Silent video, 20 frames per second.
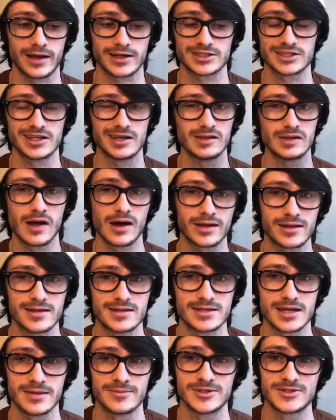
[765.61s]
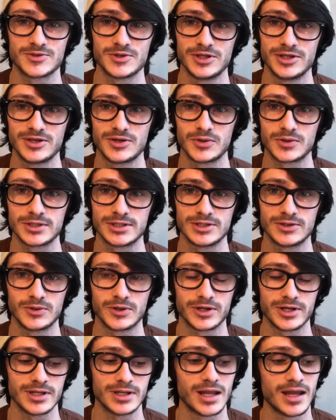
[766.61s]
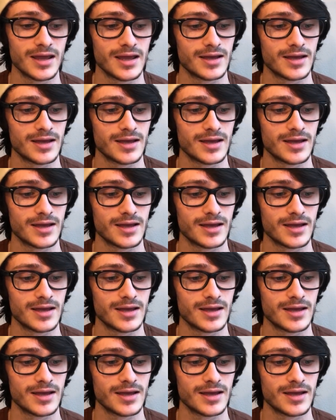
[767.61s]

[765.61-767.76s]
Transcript: Actually, a lot of the time it's really cold in Oregon.